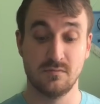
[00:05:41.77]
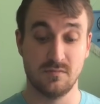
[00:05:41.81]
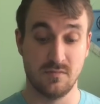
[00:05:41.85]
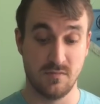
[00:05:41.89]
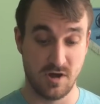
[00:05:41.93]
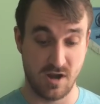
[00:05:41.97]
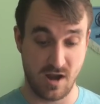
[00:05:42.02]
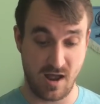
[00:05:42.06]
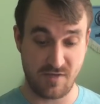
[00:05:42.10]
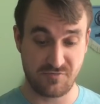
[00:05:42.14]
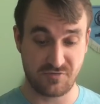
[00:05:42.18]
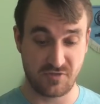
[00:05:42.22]

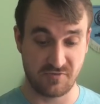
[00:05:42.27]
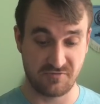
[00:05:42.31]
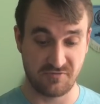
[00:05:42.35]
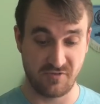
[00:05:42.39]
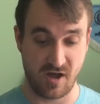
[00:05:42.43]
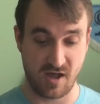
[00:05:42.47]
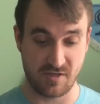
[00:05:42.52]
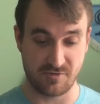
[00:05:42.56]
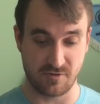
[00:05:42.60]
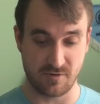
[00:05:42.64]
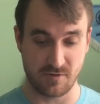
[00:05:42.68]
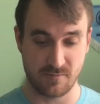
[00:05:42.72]
Not the
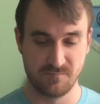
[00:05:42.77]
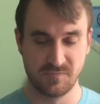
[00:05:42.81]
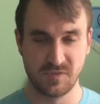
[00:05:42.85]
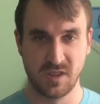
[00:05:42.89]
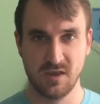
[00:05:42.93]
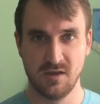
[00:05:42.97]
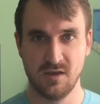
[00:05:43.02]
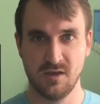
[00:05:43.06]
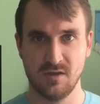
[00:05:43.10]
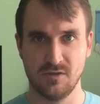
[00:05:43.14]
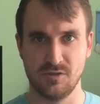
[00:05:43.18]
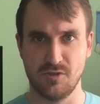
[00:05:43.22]
Father,
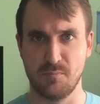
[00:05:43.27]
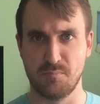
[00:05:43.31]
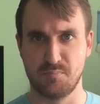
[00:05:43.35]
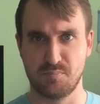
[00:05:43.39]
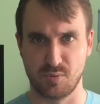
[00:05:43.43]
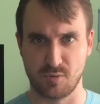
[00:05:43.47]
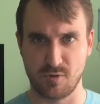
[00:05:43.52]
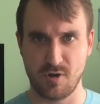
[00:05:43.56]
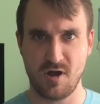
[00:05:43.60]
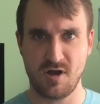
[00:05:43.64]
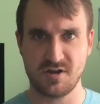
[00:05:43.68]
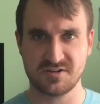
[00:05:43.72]
the
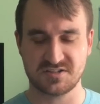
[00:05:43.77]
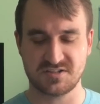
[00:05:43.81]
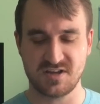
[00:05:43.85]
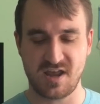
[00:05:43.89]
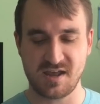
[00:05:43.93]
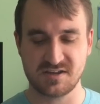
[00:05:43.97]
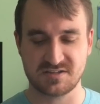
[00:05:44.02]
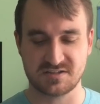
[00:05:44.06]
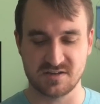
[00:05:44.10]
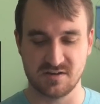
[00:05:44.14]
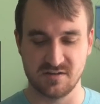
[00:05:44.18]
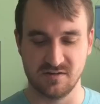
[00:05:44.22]
Bruh
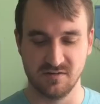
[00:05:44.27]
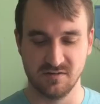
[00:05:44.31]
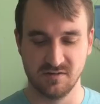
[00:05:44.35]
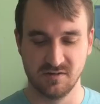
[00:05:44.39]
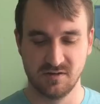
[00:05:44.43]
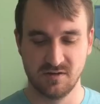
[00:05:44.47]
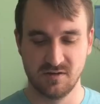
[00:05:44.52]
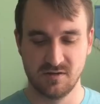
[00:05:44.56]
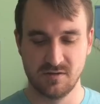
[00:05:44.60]
Assassin,